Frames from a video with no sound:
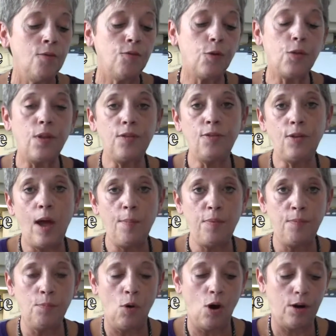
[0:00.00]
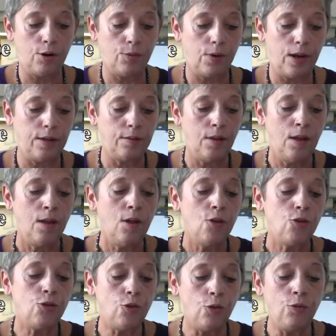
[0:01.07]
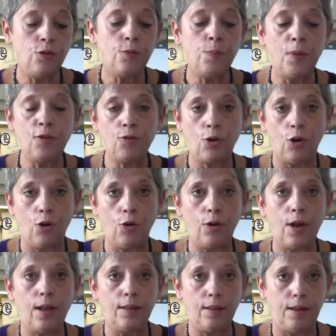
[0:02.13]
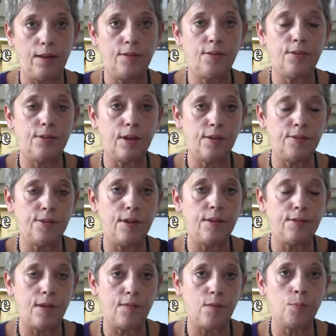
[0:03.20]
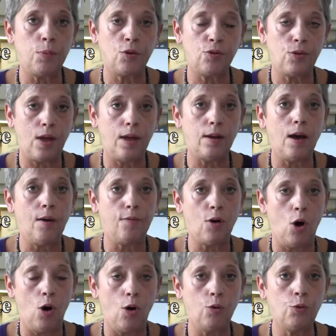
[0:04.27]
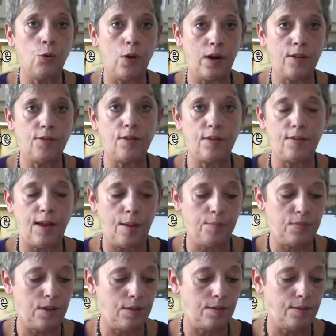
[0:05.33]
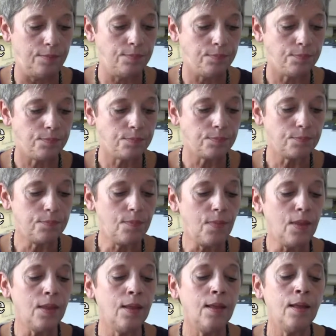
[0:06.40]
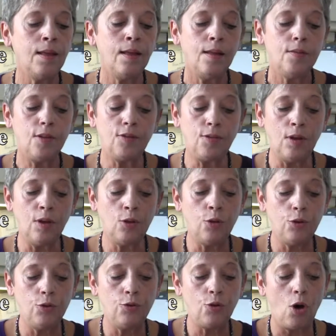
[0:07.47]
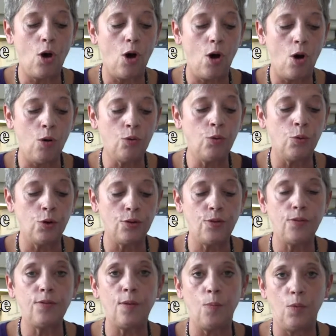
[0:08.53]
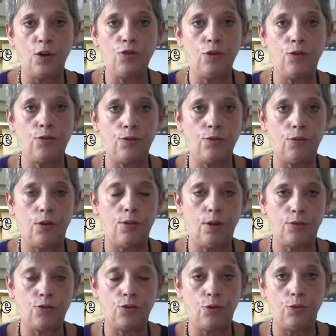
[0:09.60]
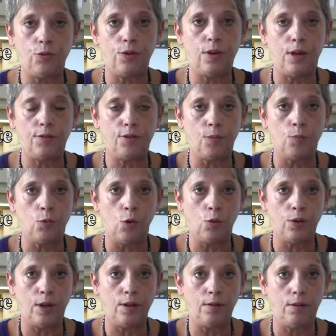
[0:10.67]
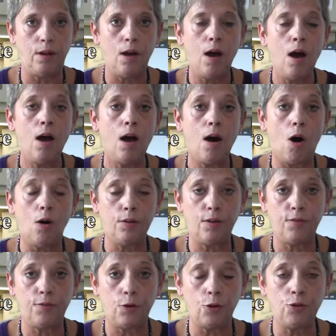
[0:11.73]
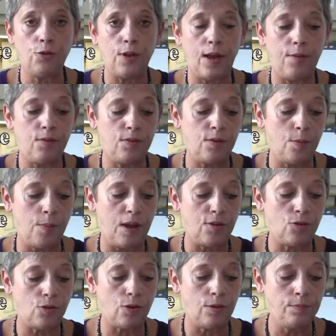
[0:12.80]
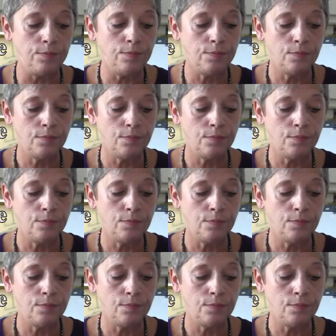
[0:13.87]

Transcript: For this type of monitoring, students must earn at least 67% of all credits attempted. This includes all courses in which a student is enrolled in on the first day of a semester,